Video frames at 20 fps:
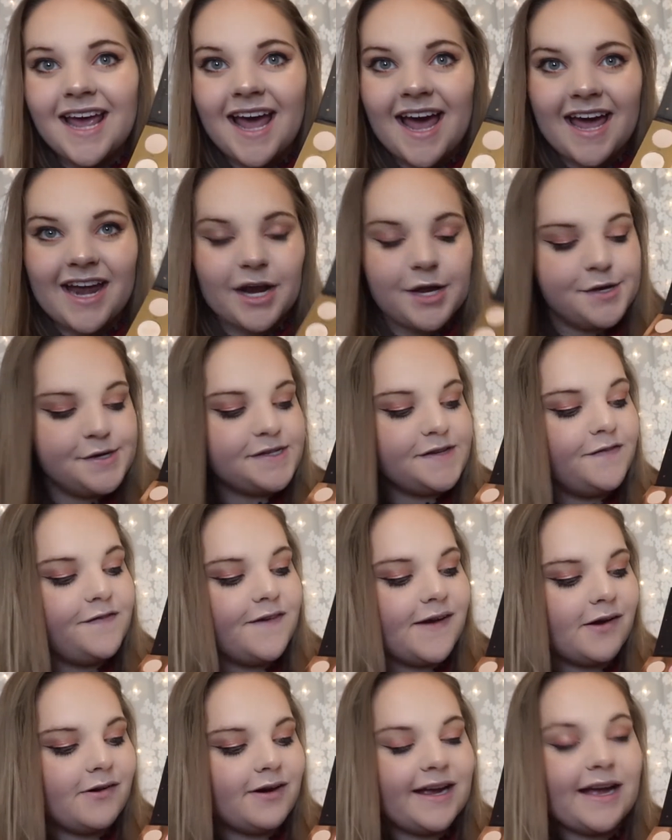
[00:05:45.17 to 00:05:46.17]
And I used
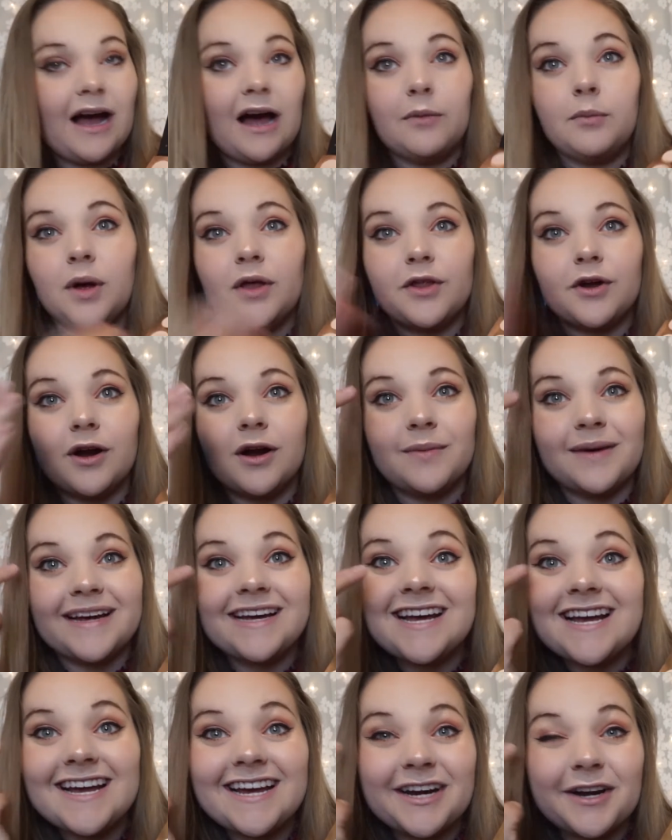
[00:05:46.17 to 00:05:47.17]
Fairy Godmother on
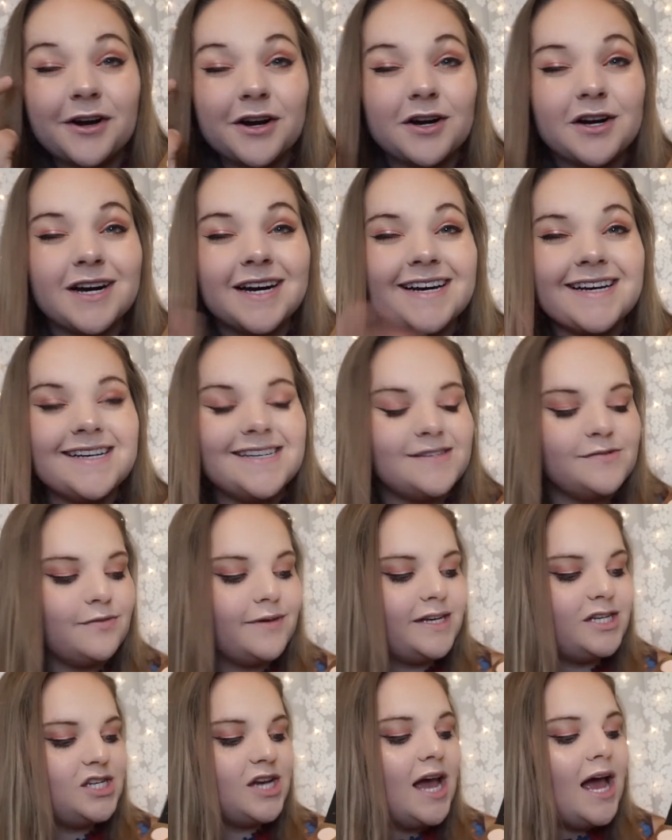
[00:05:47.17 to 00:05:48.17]
my inner crease,
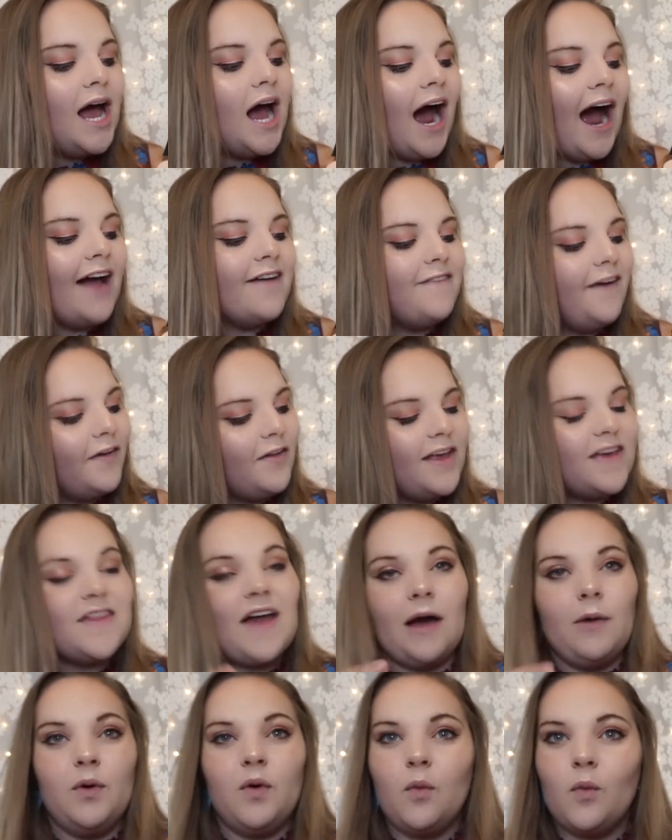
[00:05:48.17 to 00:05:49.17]
which I felt like
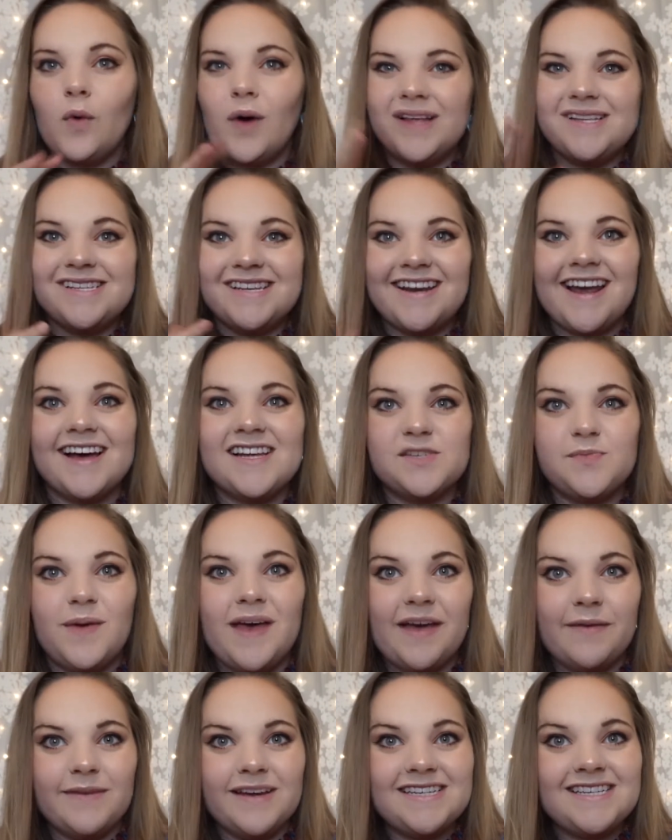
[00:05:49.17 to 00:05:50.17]
that one wasn't as
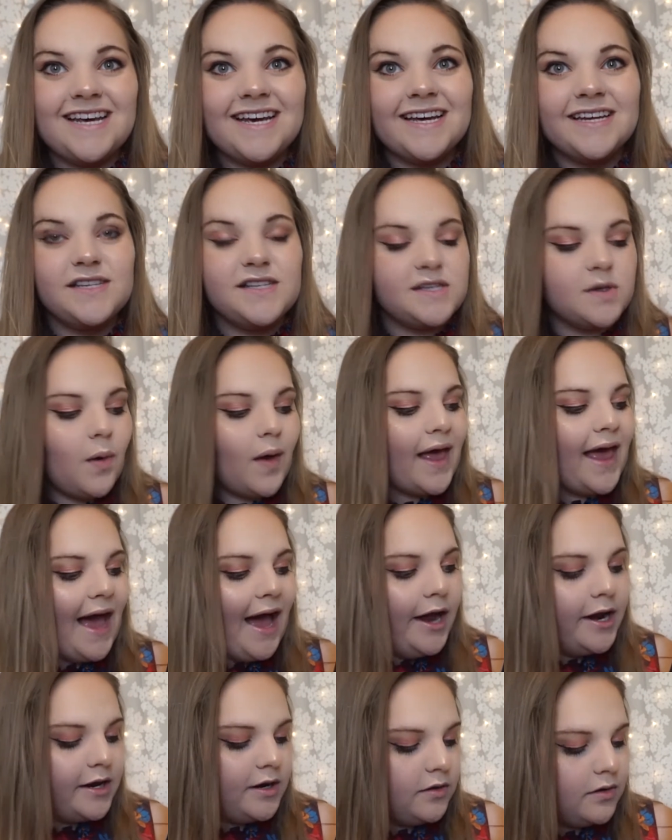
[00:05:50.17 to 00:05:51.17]
pigmented, so I
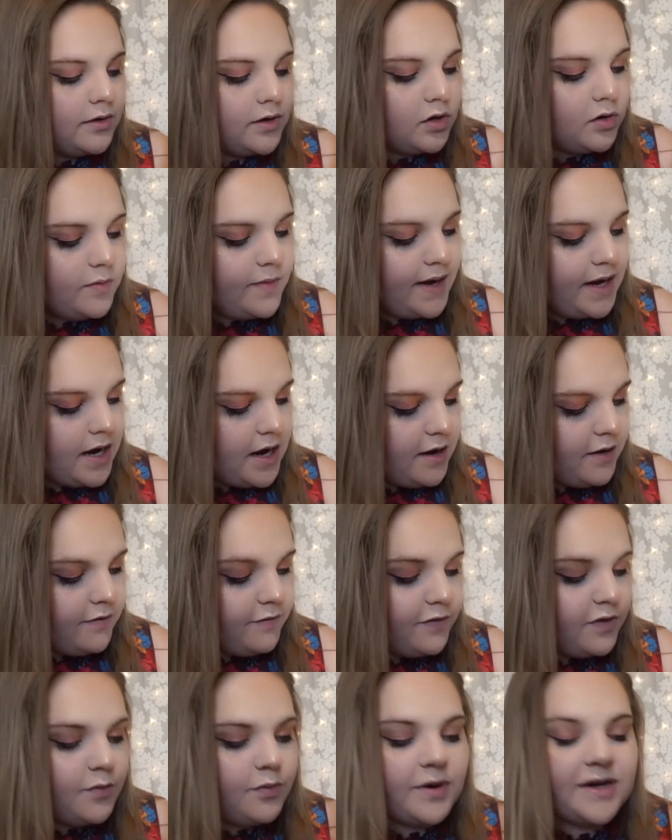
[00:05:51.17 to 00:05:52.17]
added a little bit
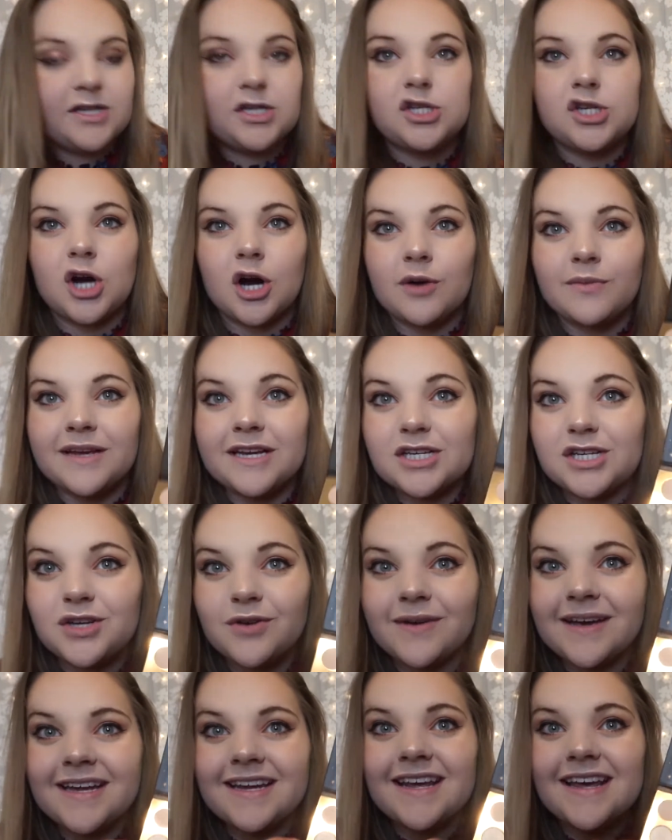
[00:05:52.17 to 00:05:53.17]
of the Prince Charming
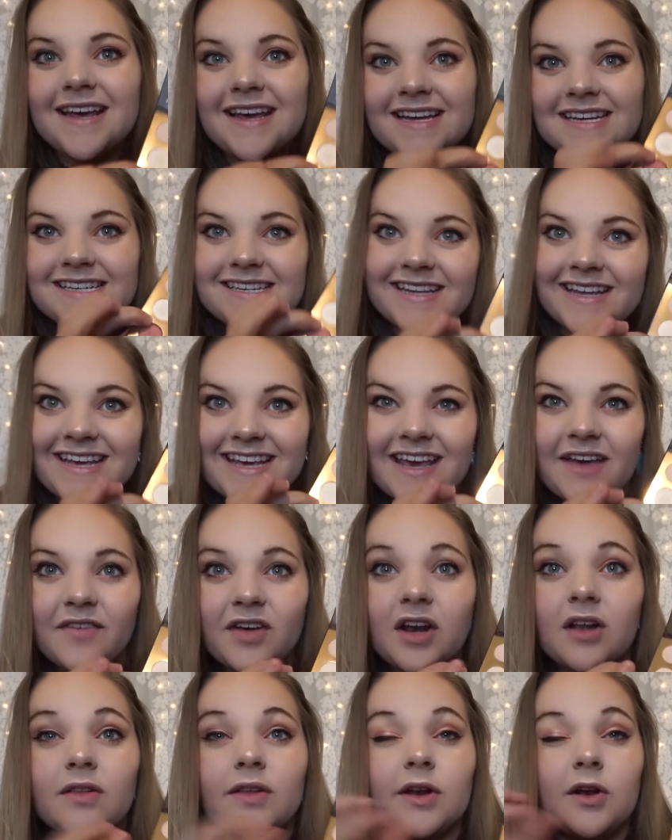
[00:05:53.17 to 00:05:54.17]
to it to like give
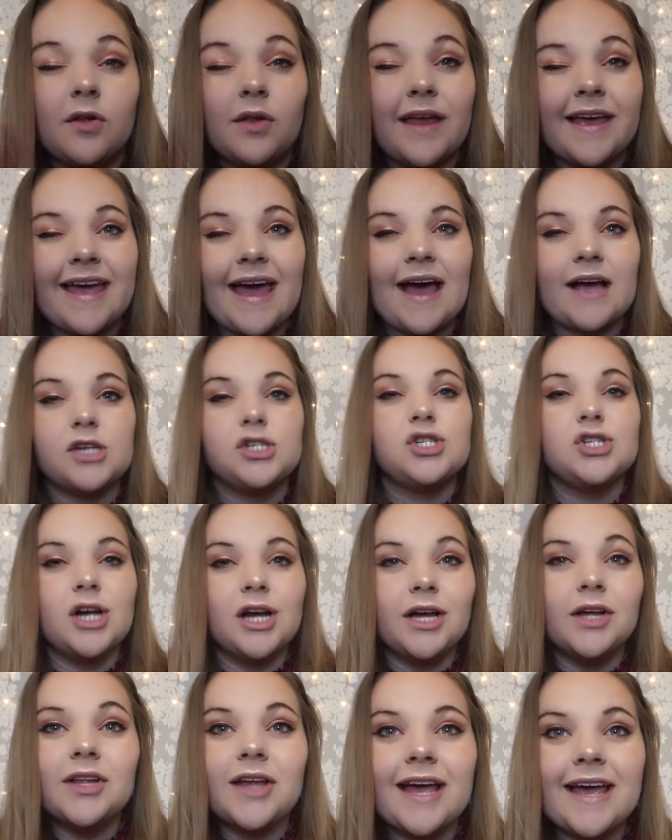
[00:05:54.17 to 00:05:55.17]
it a little like
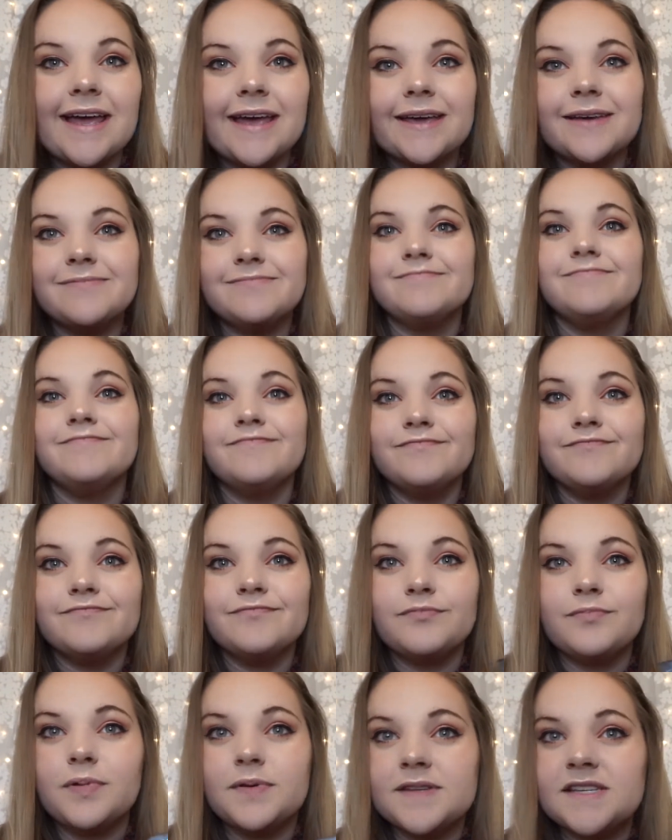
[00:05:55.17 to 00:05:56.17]
extra like
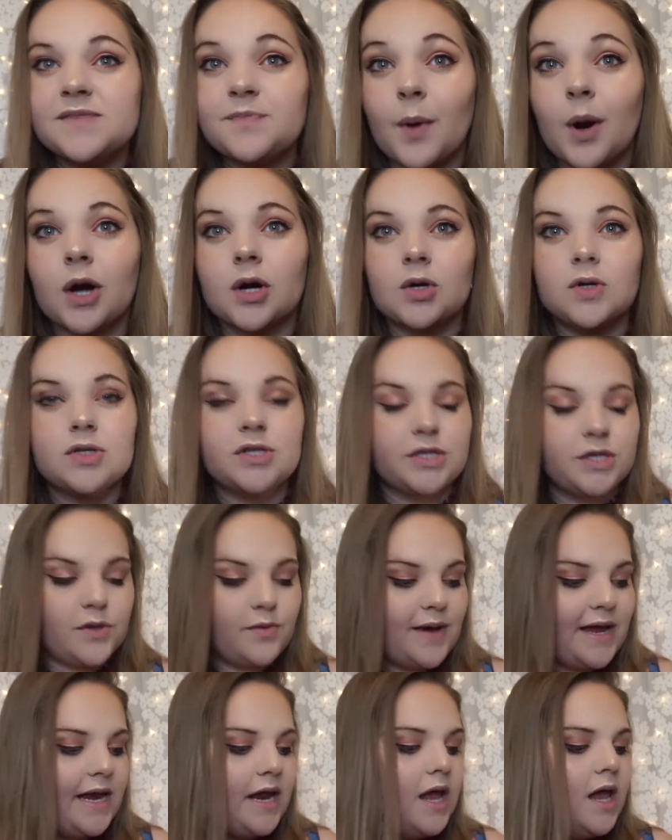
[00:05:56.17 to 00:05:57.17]
sparkle
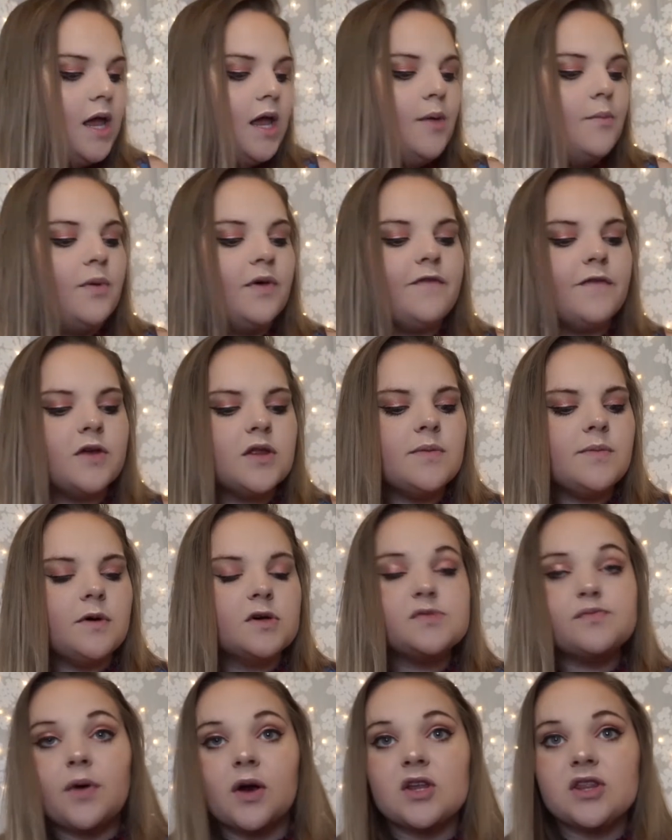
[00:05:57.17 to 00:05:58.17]
to it. But for the
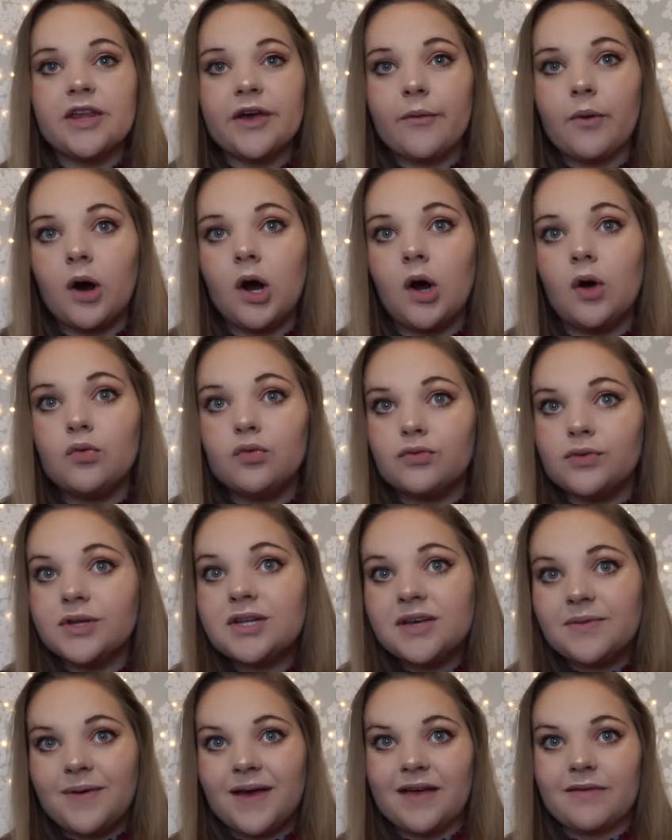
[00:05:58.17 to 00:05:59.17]
most part, they were all
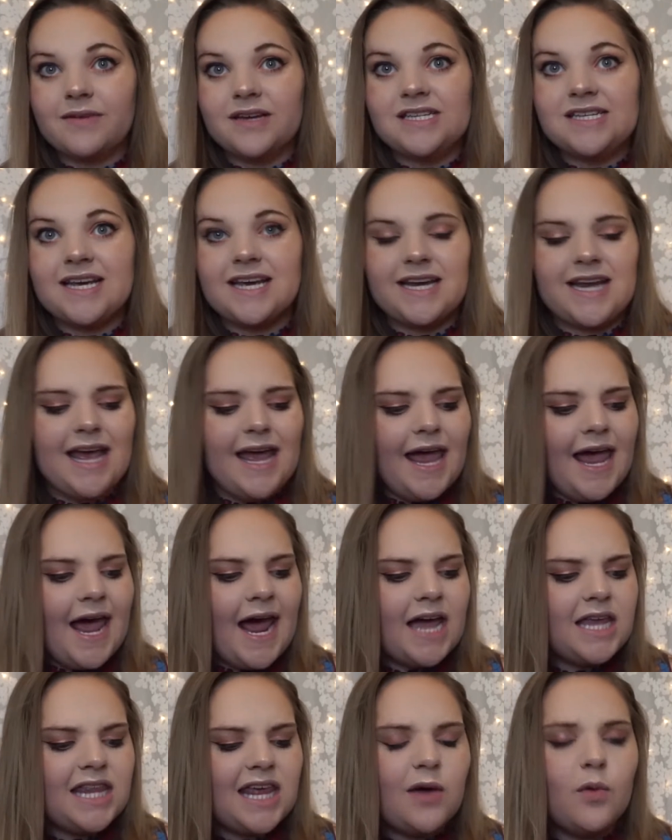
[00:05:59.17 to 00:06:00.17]
really pigmented,
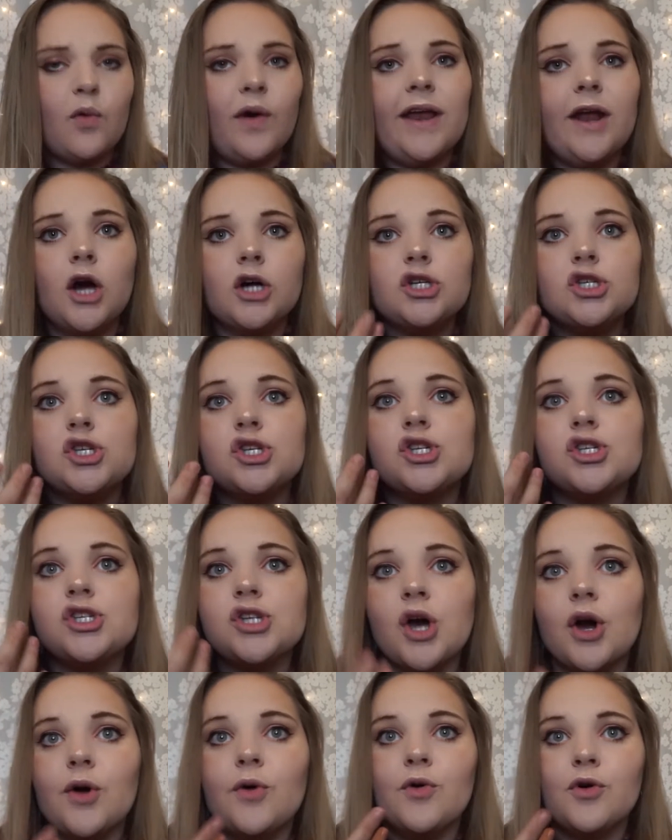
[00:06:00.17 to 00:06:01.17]
and they went on
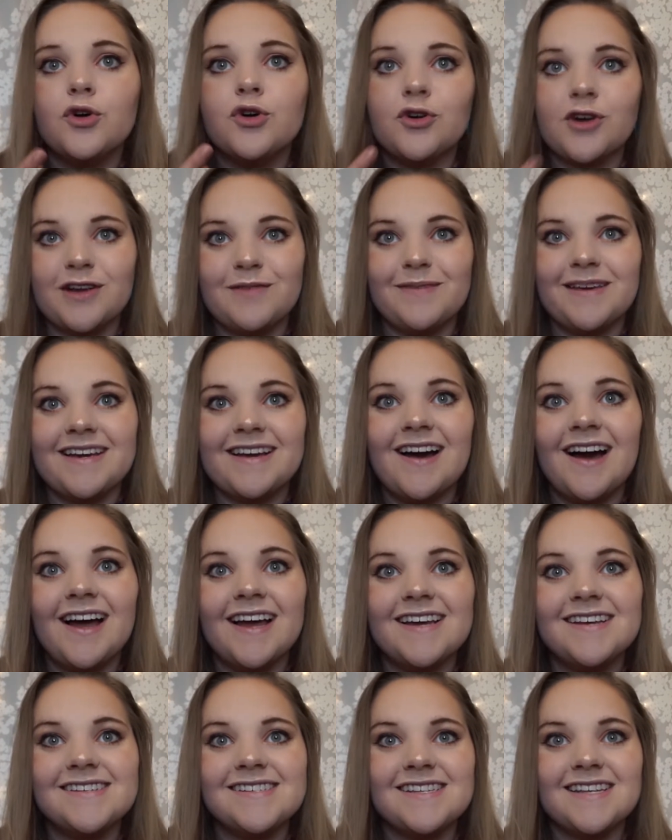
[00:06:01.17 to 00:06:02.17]
so creamy,
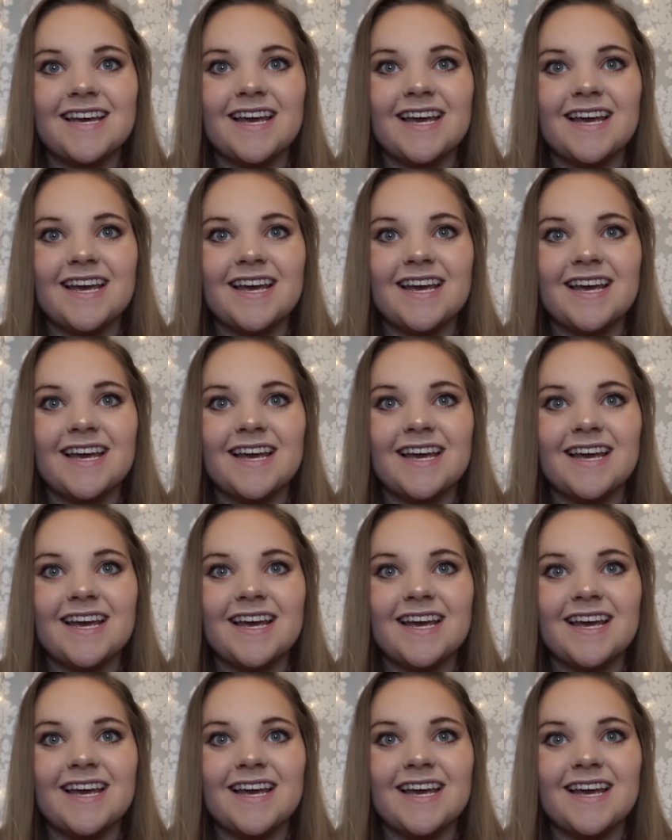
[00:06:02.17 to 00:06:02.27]
guys.